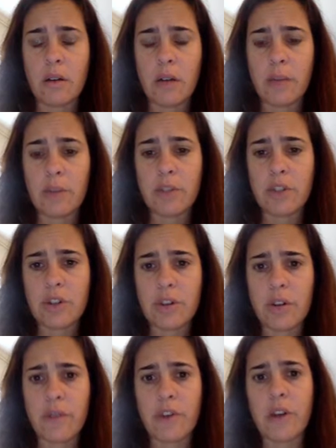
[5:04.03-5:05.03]
I'm not sure
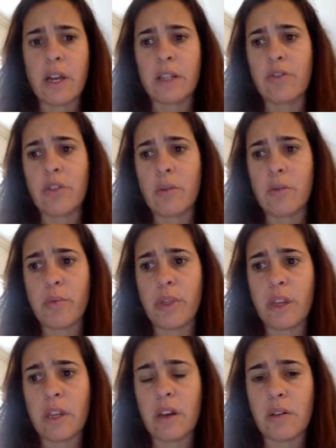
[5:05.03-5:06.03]
if you had trouble
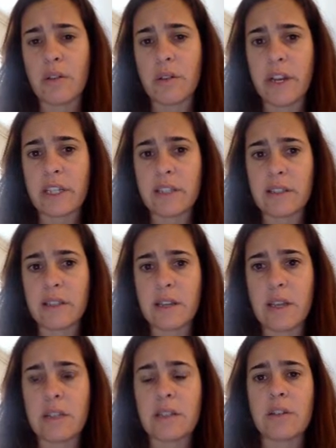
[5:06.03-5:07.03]
with any other
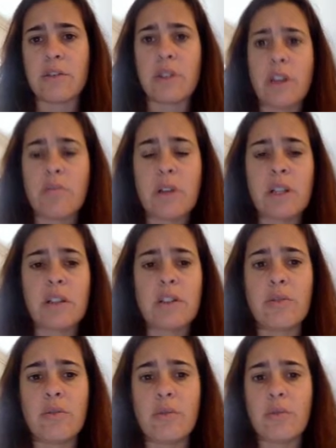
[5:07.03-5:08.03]
exercise. In your email,
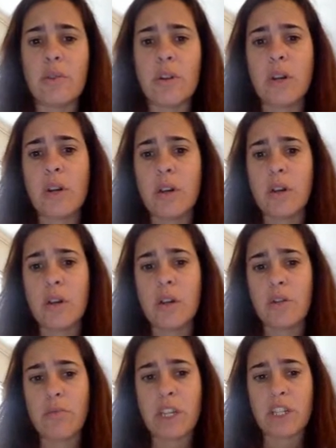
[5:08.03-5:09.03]

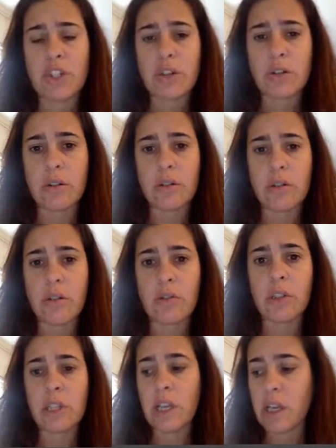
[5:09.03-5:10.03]
you mentioned
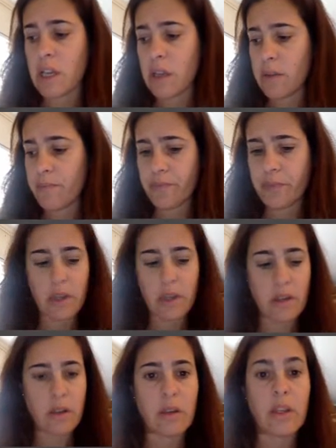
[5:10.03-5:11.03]
only
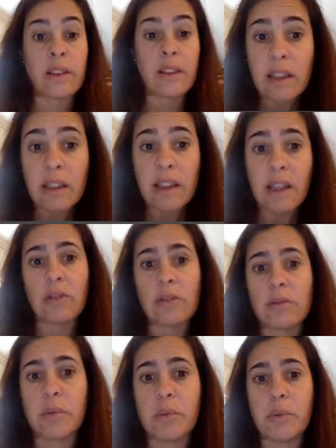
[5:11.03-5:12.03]
Inténtalo,
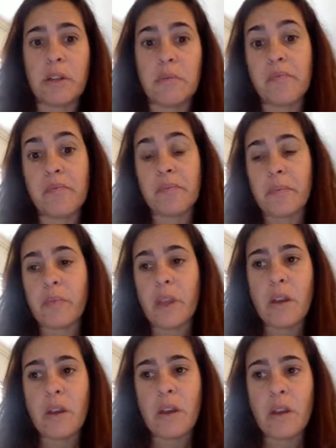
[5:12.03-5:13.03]
but
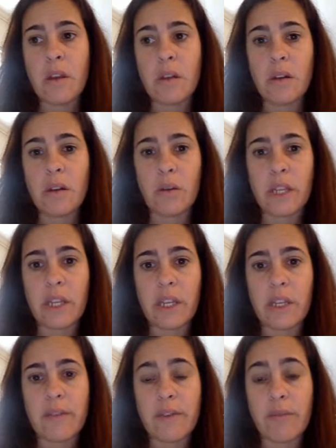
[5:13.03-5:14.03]
we can
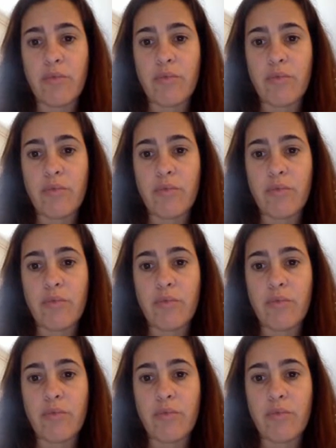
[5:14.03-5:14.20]
have a